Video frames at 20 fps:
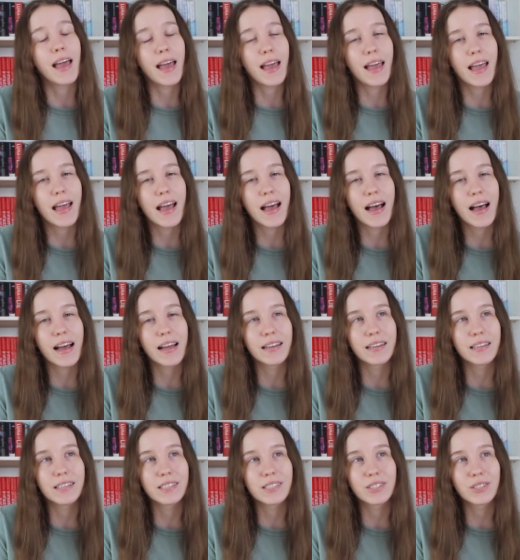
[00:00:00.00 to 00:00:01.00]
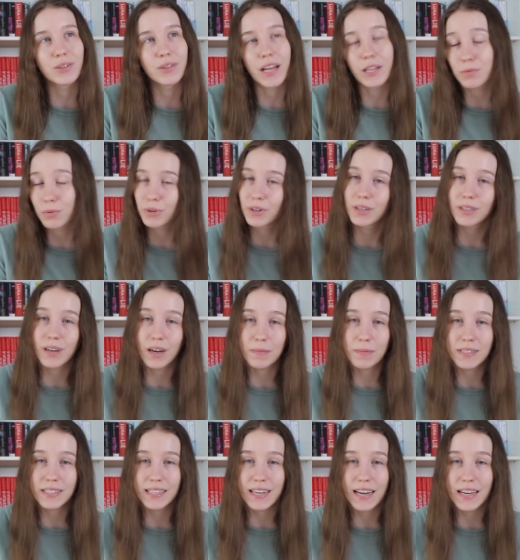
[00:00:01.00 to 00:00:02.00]
And so that's what we're going to talk
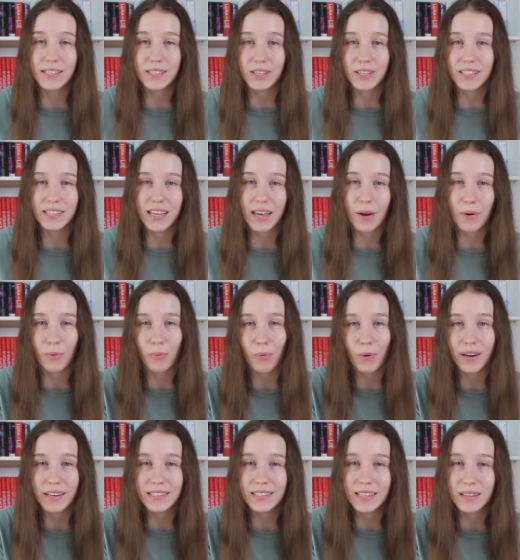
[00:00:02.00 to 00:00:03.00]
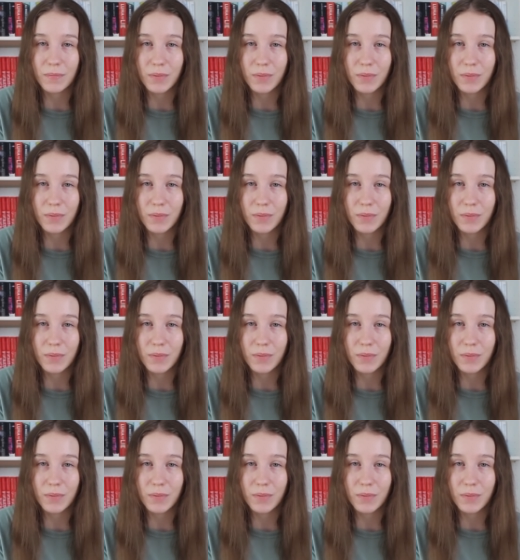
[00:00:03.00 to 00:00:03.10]
about today, so let's get right to the